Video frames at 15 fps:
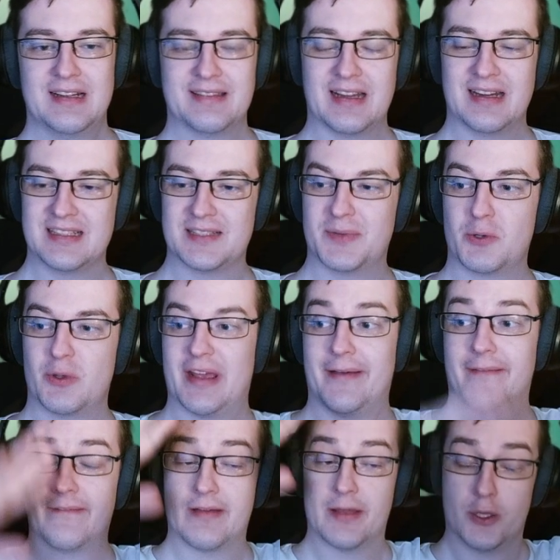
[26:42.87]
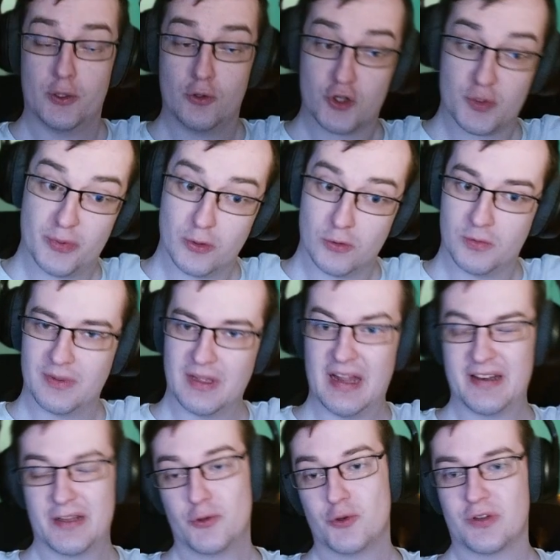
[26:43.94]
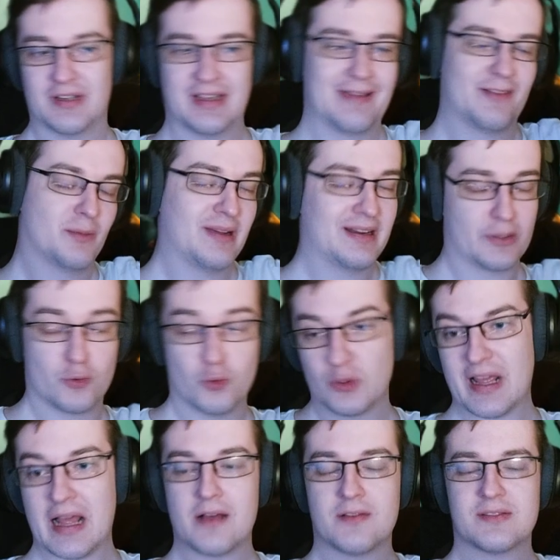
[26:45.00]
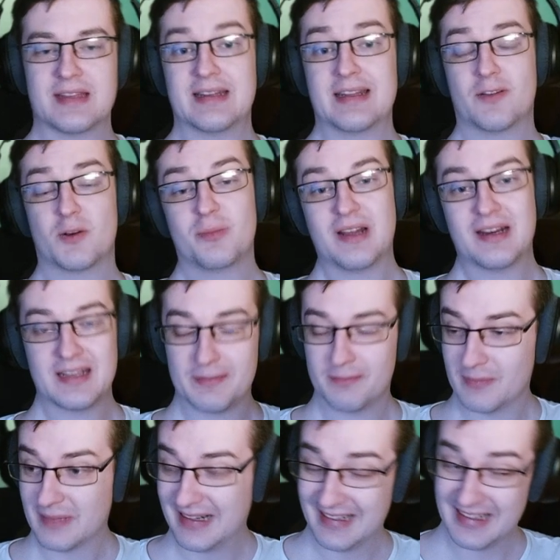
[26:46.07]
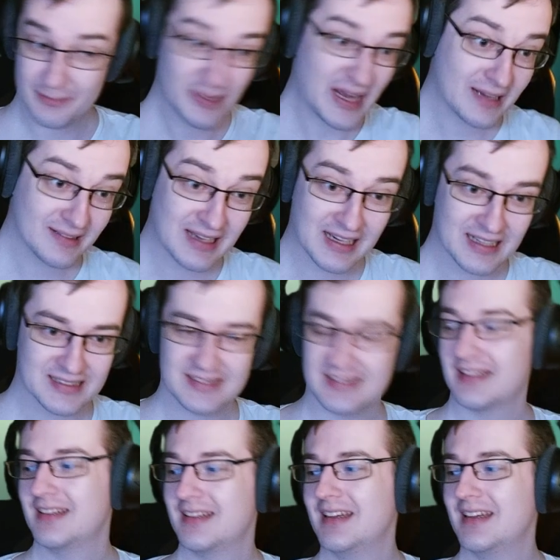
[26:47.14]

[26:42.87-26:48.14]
That is when you have huge pool, and usually everybody cooldowns and everybody clicking Bloodlust,